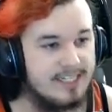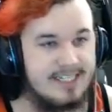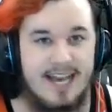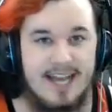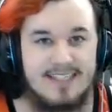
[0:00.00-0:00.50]

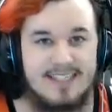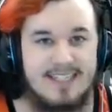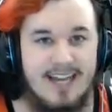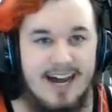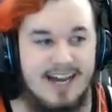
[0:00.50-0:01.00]

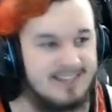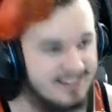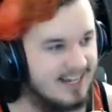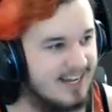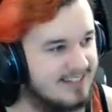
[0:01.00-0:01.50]
Yes,
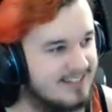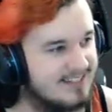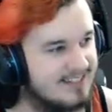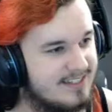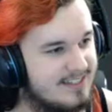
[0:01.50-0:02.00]
guys,
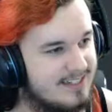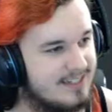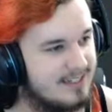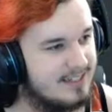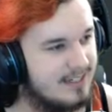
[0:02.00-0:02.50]
yes.
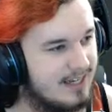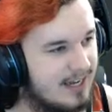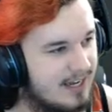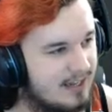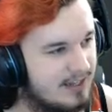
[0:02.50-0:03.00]

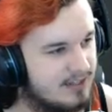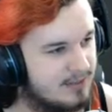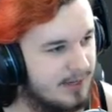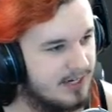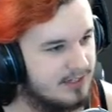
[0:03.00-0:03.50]
Uh,
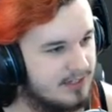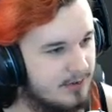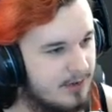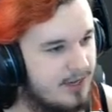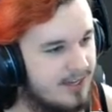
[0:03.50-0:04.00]
there's a bunny too.